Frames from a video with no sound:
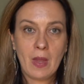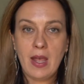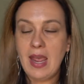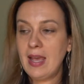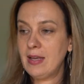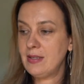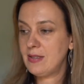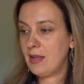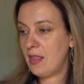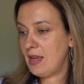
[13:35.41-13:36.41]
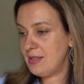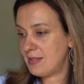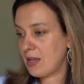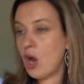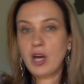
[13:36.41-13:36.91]
and
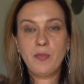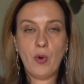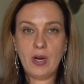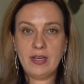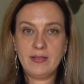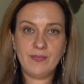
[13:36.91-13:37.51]
this cardboard,